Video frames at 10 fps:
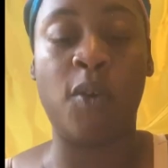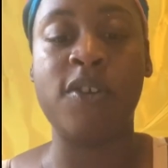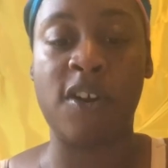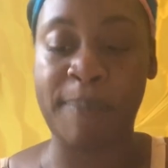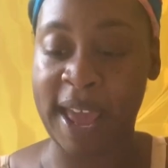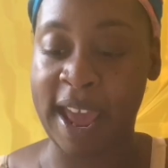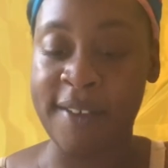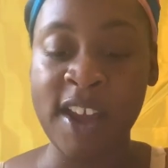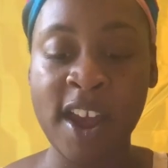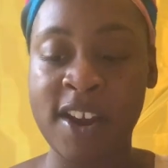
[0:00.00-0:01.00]
on your
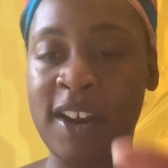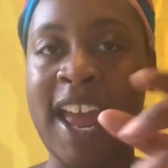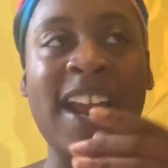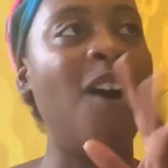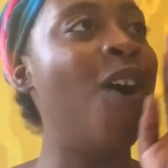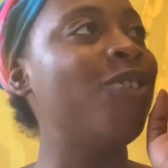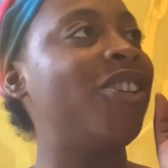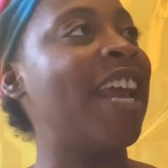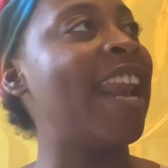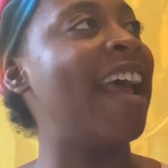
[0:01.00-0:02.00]
path. You're like, oh,
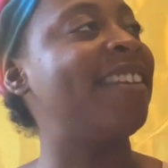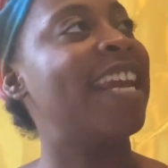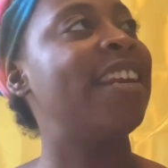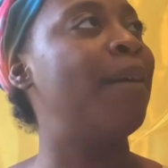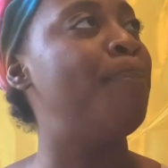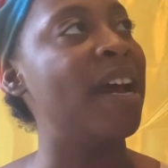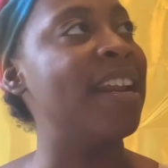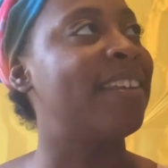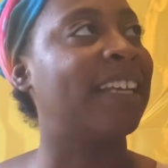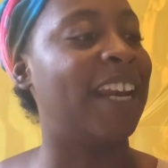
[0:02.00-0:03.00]
shit, I see the
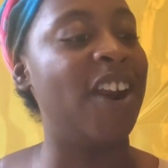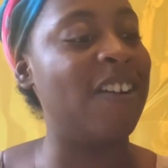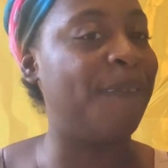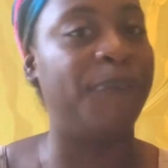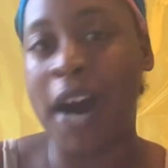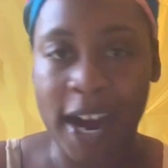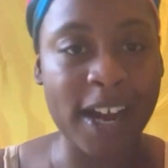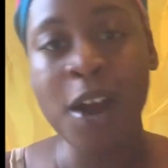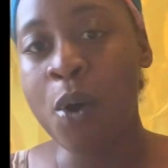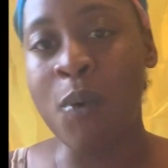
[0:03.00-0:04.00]
abundance clear as fuck
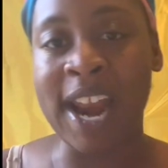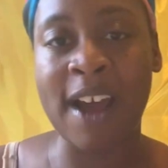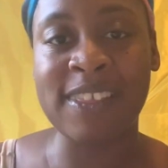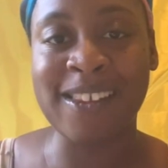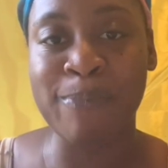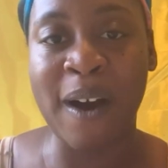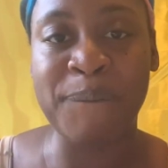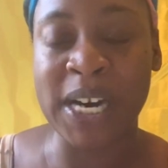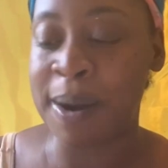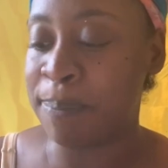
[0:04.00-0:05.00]
without this
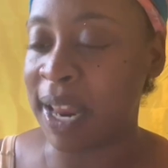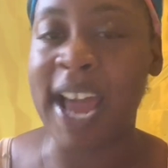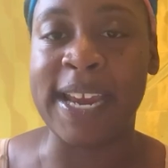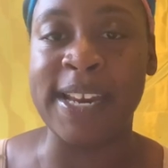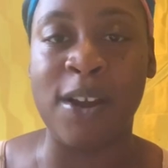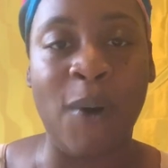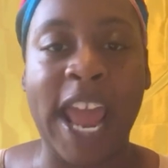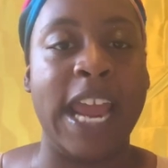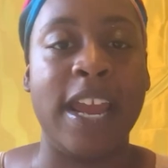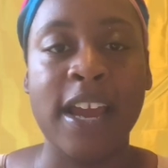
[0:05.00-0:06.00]
motherfucker blocking the
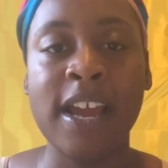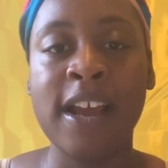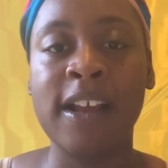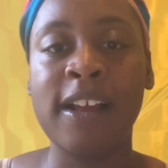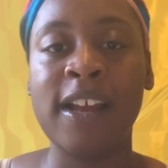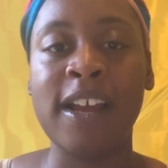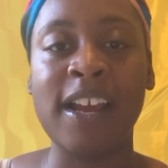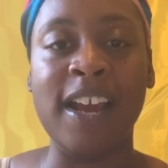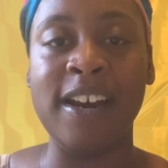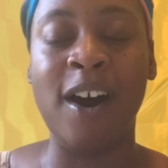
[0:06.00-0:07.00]
way.
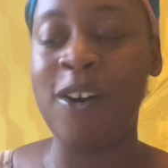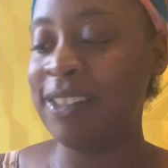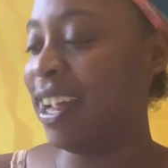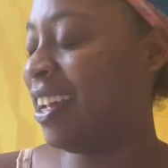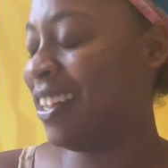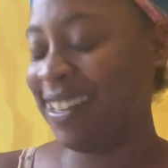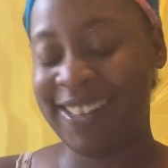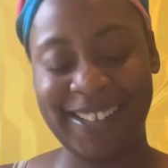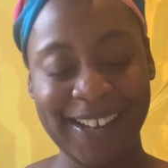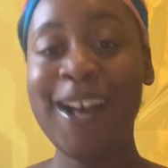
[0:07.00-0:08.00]
And the whole time,
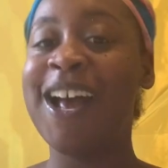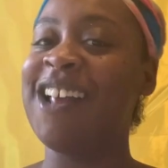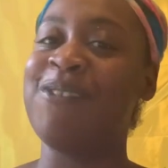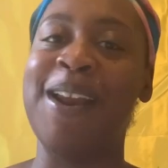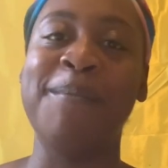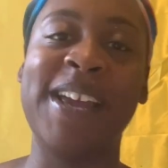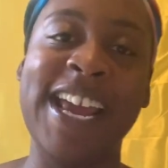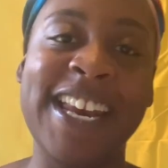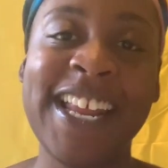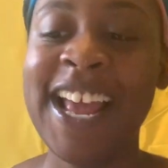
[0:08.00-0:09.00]
that's what I'm
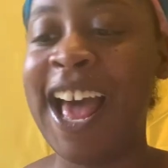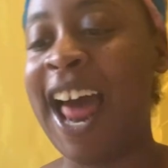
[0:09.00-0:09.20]
getting. I